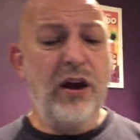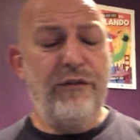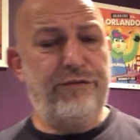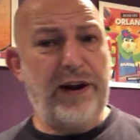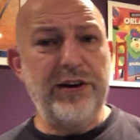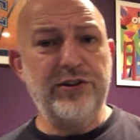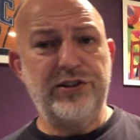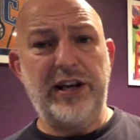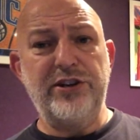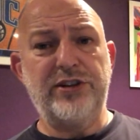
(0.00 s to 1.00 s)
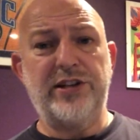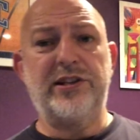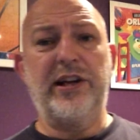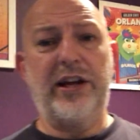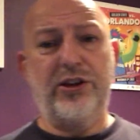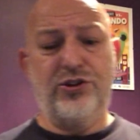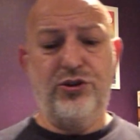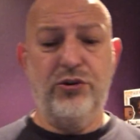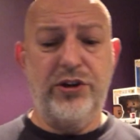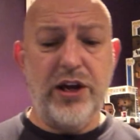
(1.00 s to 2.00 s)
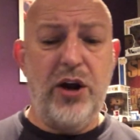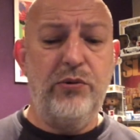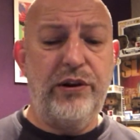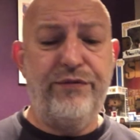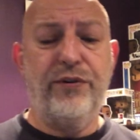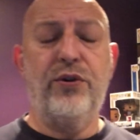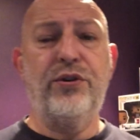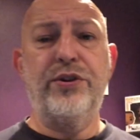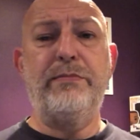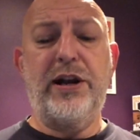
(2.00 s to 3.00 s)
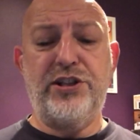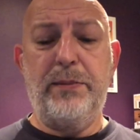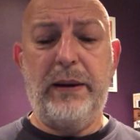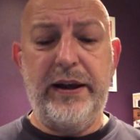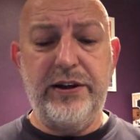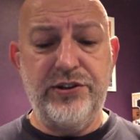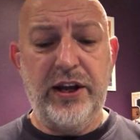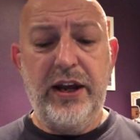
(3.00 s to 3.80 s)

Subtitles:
Franz, interestingly, has joined only 4 other Magic players